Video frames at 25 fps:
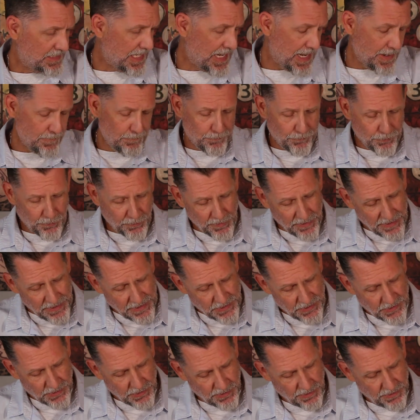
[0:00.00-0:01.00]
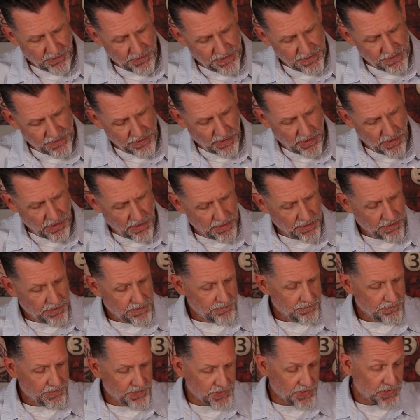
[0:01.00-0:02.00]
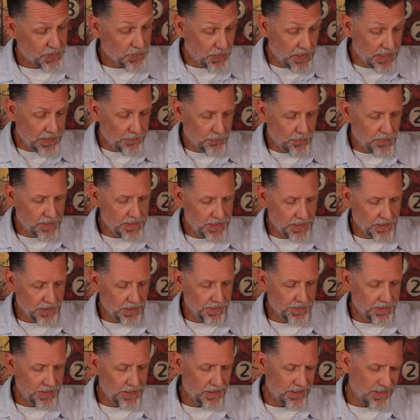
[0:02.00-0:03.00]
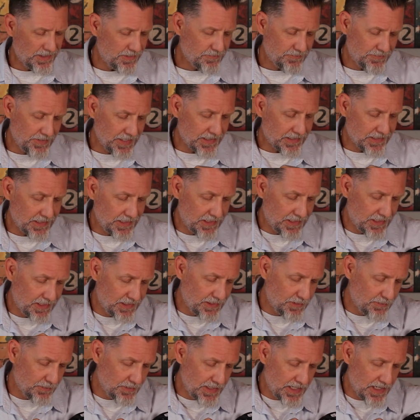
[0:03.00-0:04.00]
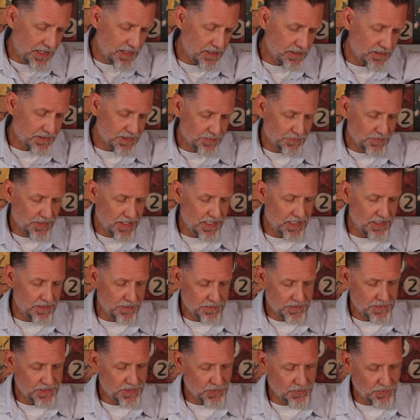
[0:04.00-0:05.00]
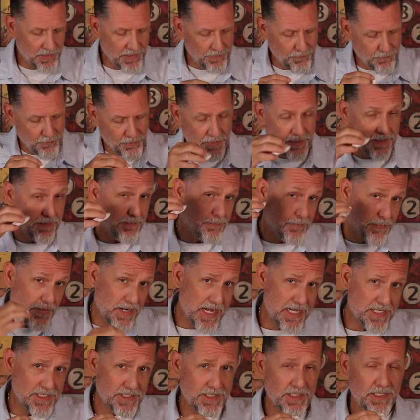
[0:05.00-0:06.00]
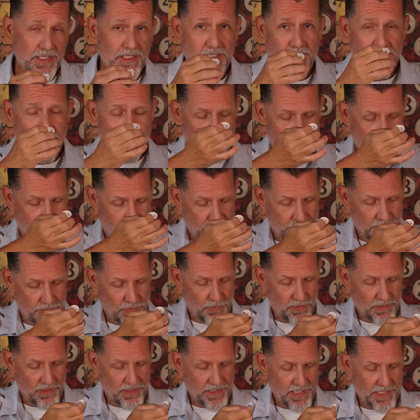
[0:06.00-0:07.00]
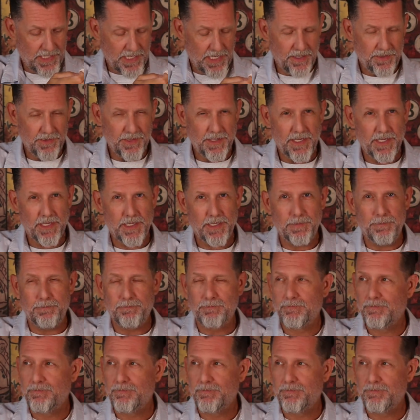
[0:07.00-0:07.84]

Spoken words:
I'm pretty sure these are just screen printed on there. In fact, I know they are some kind of screen print press, just sort of like how they, a